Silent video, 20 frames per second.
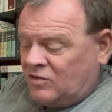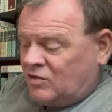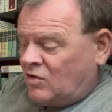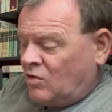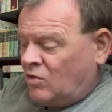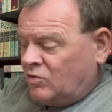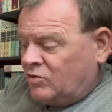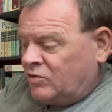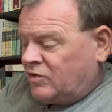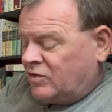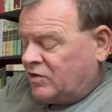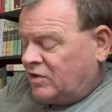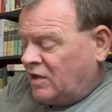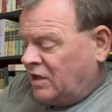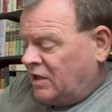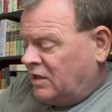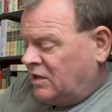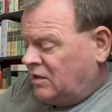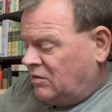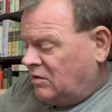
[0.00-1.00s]
Coast
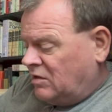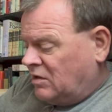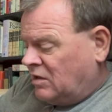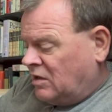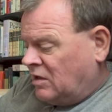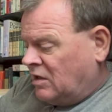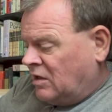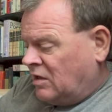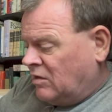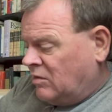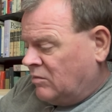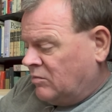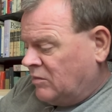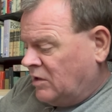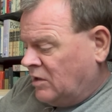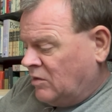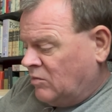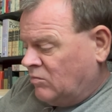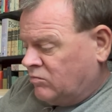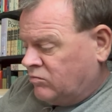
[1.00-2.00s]
thing.
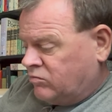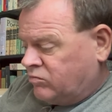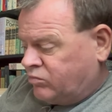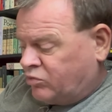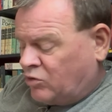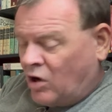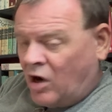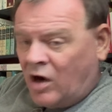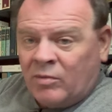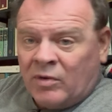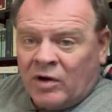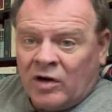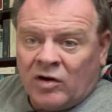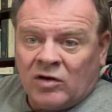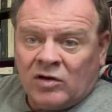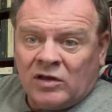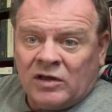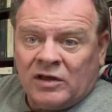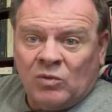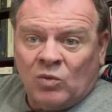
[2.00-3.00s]
It
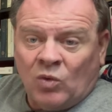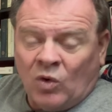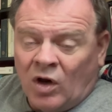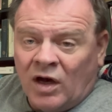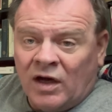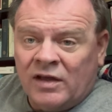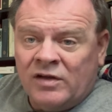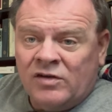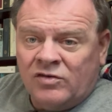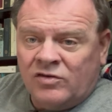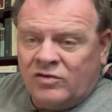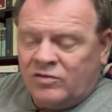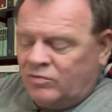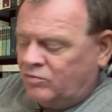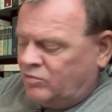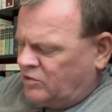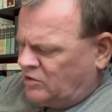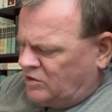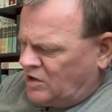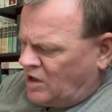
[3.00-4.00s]
primarily was,
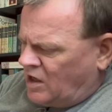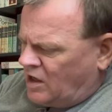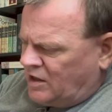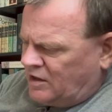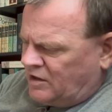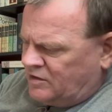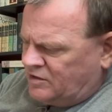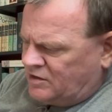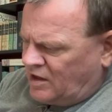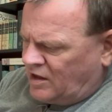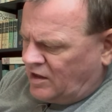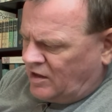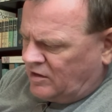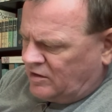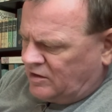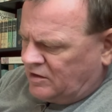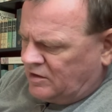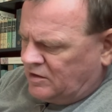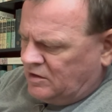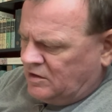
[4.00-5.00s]
but not
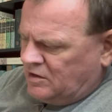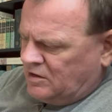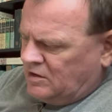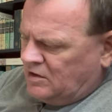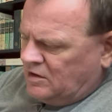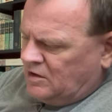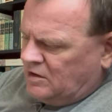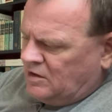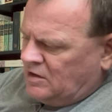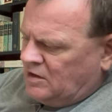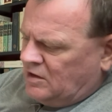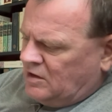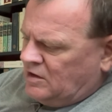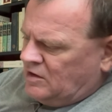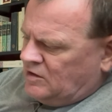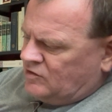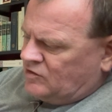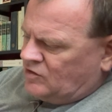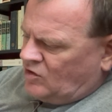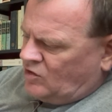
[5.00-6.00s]
entirely.
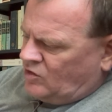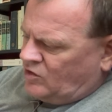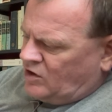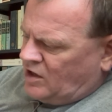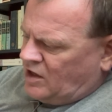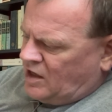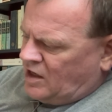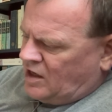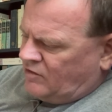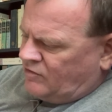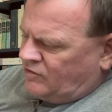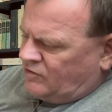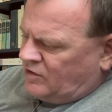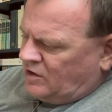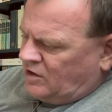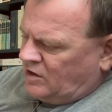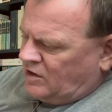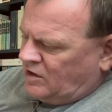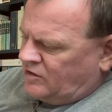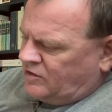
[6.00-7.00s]
So you have
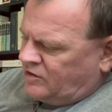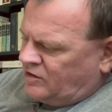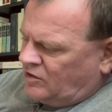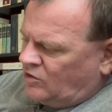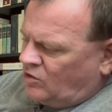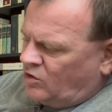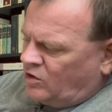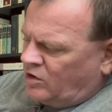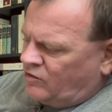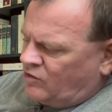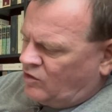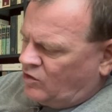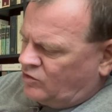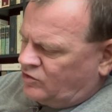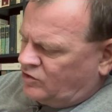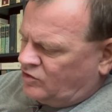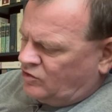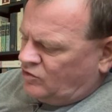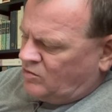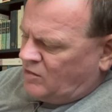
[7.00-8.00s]
the Glory
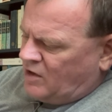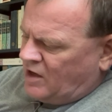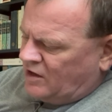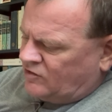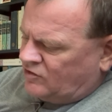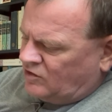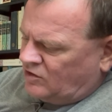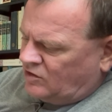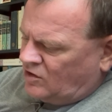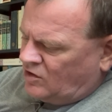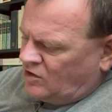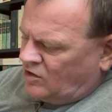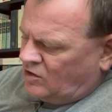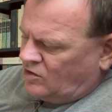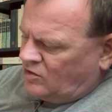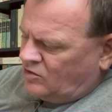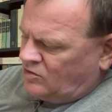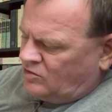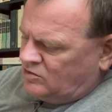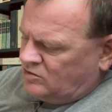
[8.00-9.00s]
Road to New
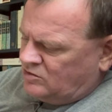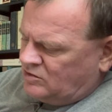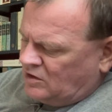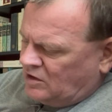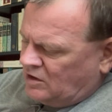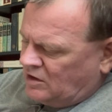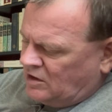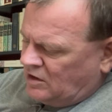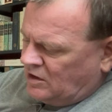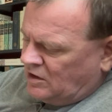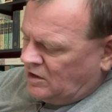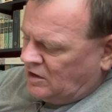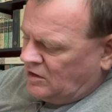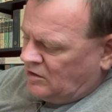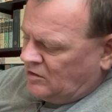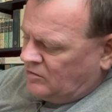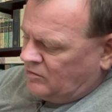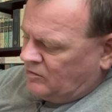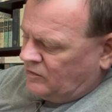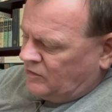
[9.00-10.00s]
Mexico,
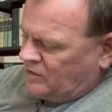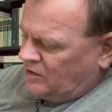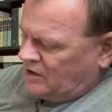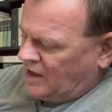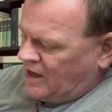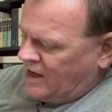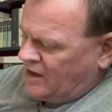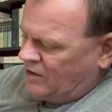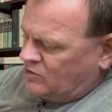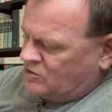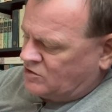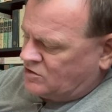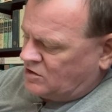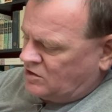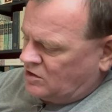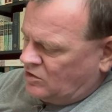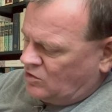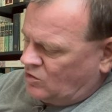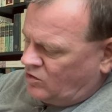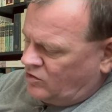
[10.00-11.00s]
Anguish
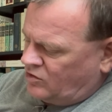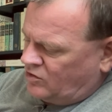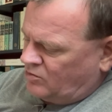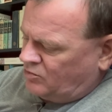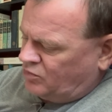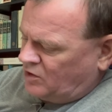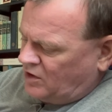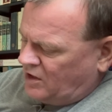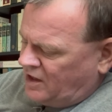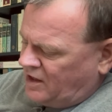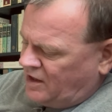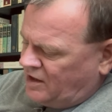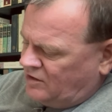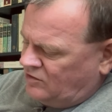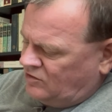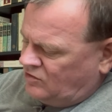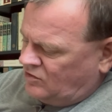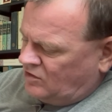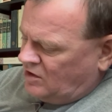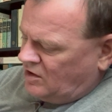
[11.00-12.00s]
in the Northern
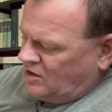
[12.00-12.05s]
Plains,